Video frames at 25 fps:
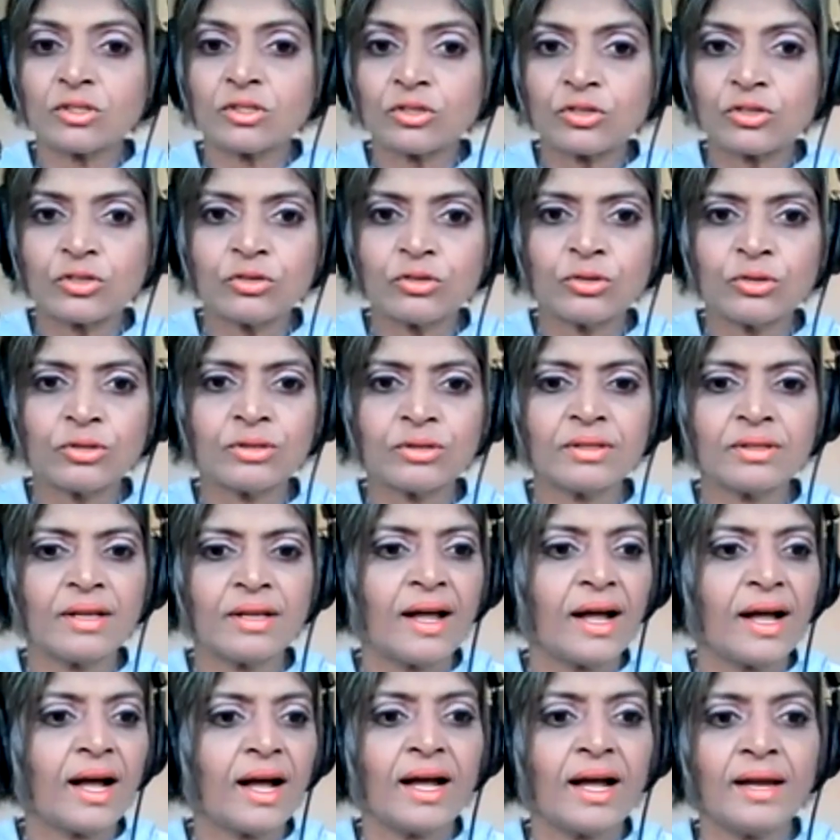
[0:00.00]
cruel.
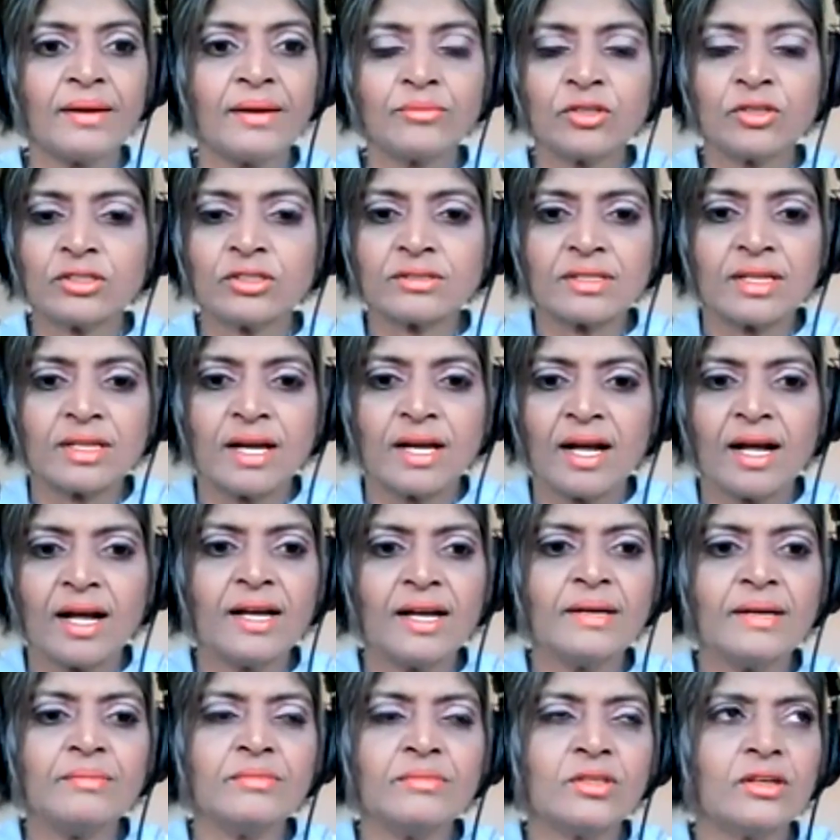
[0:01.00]
I'm
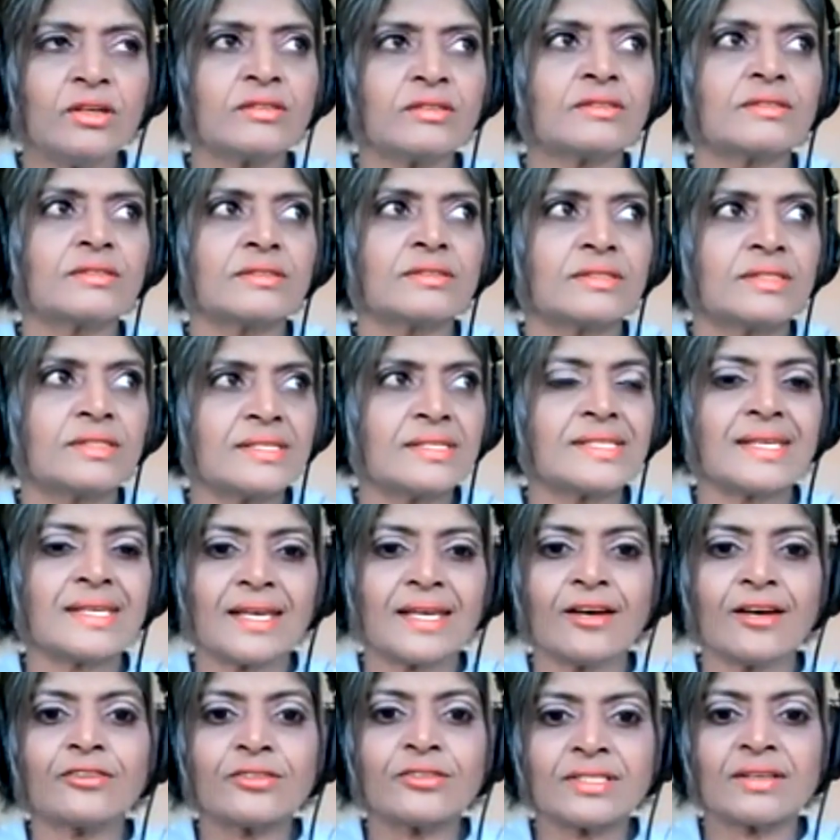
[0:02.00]
not
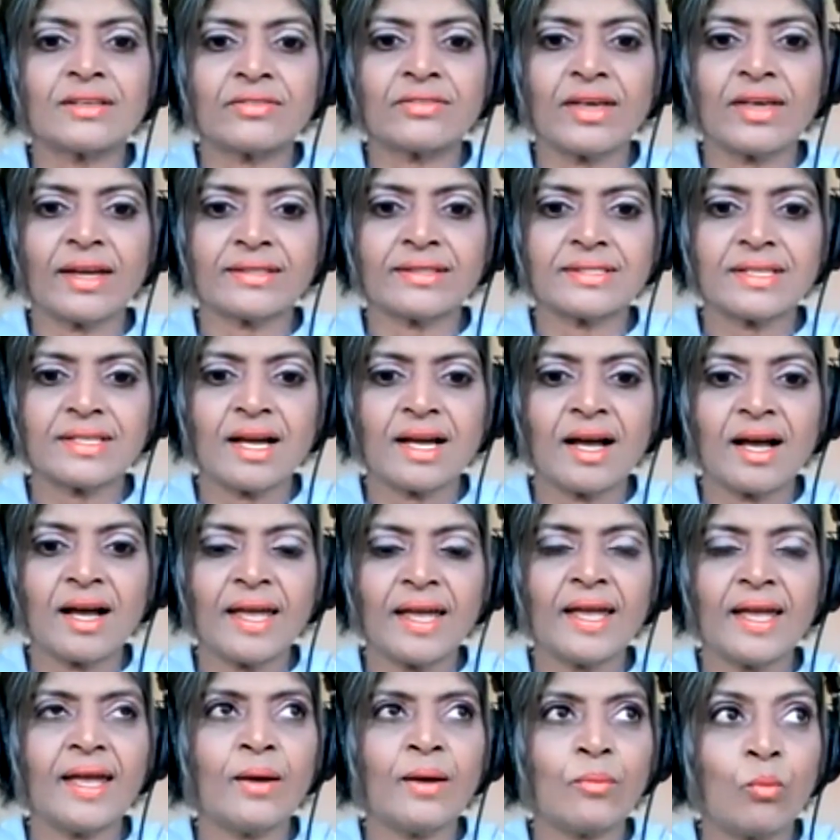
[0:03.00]
discounting that.
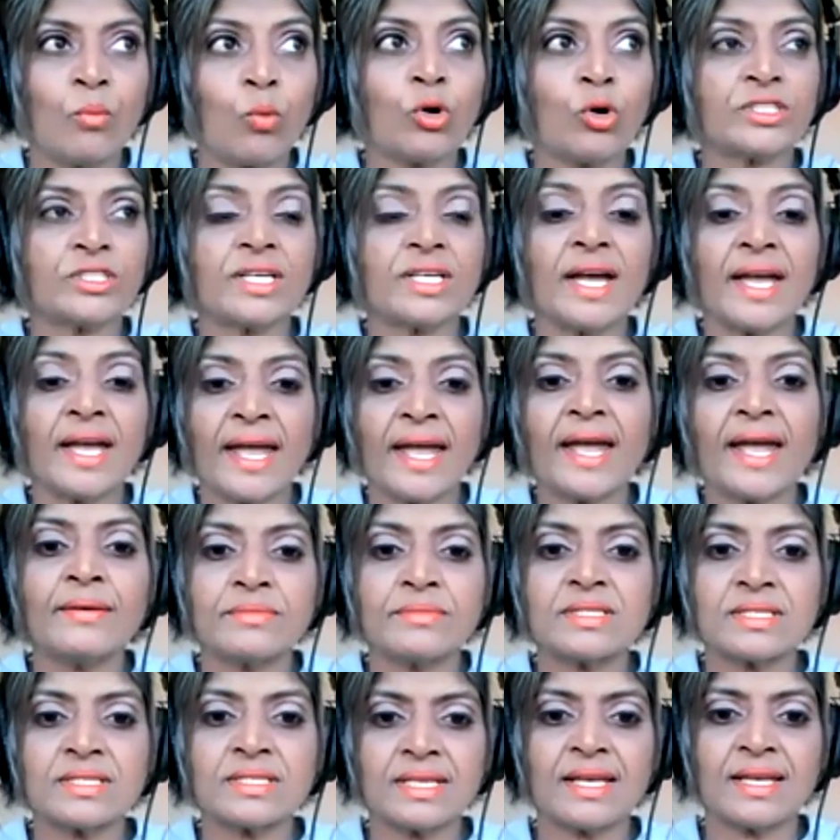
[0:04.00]
What I
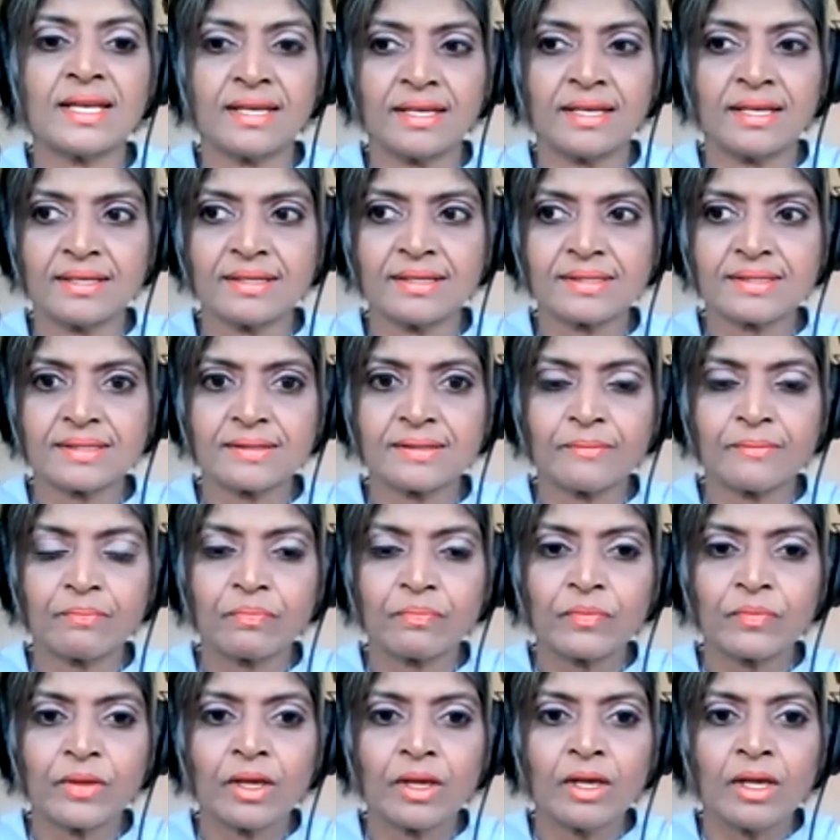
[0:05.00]
am saying is,
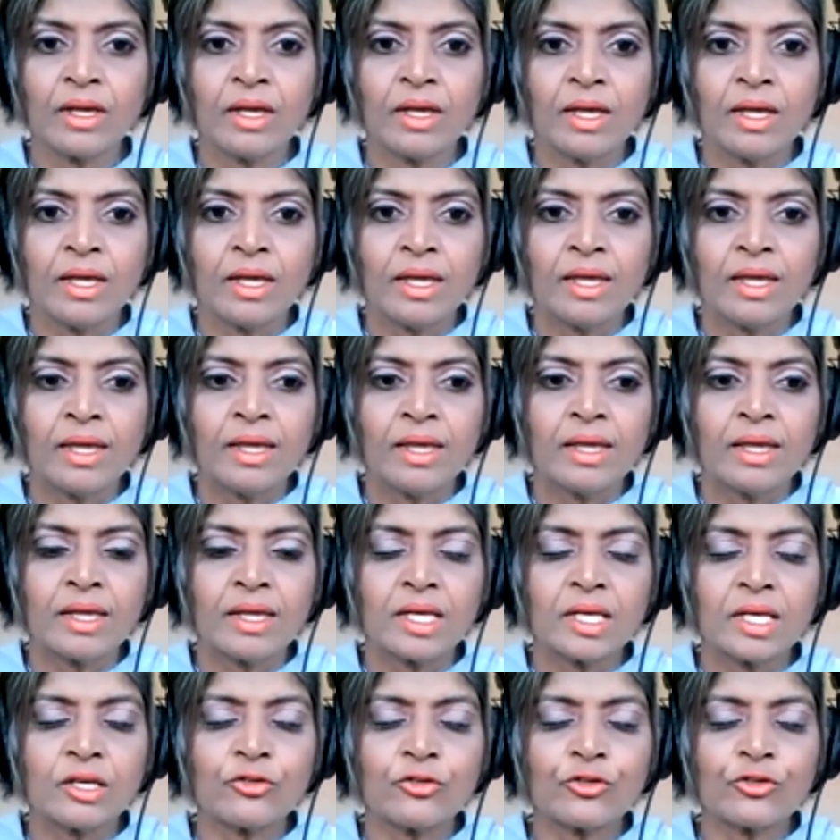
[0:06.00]

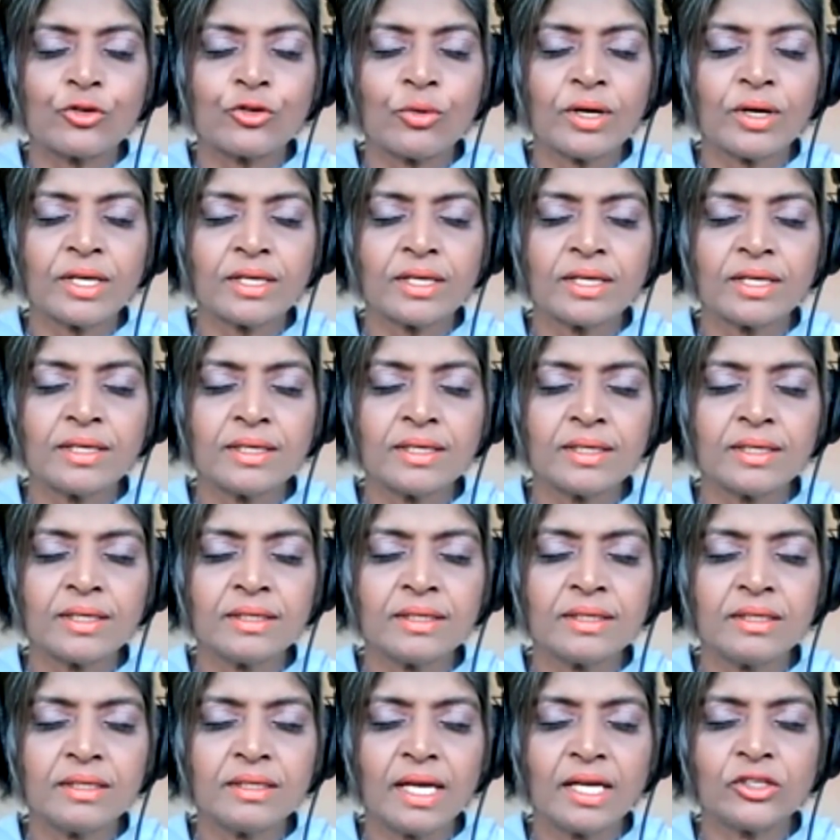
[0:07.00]
if you are
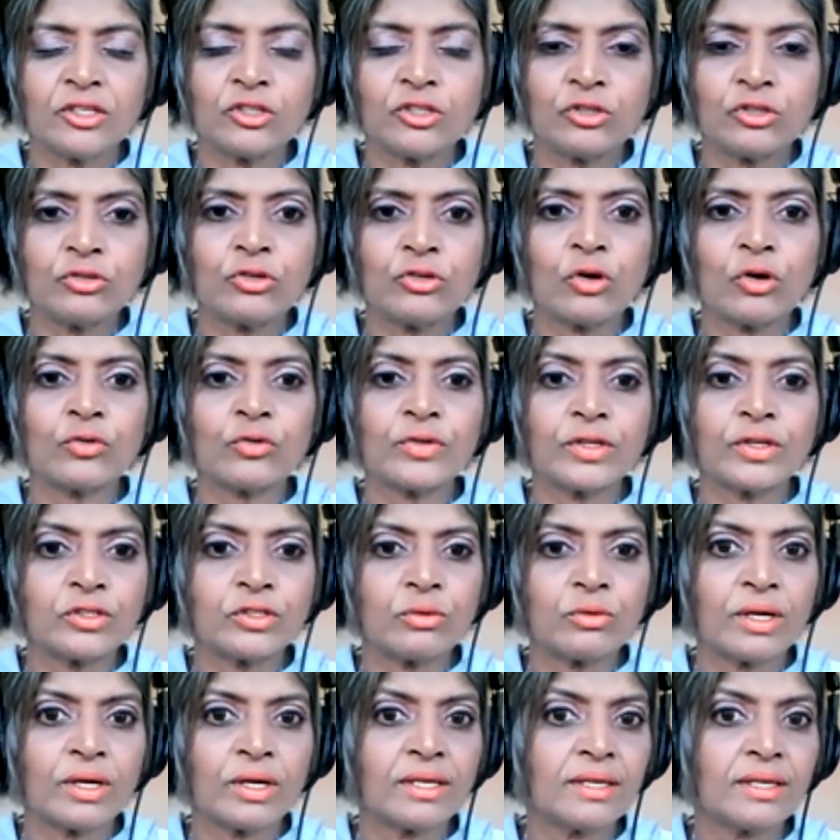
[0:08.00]
here and you know that
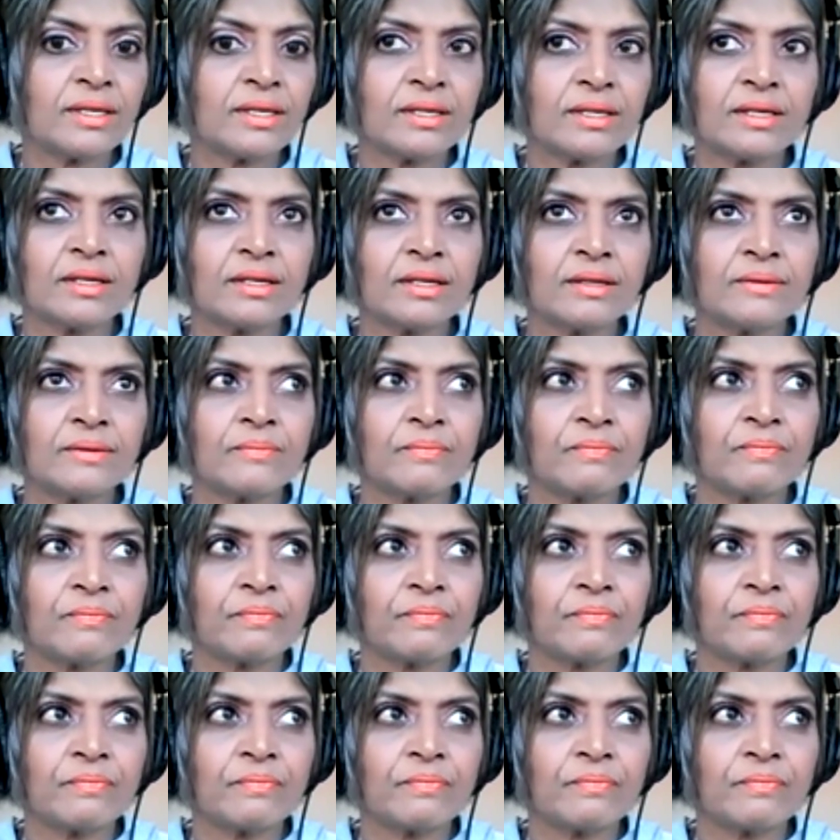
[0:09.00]
you are here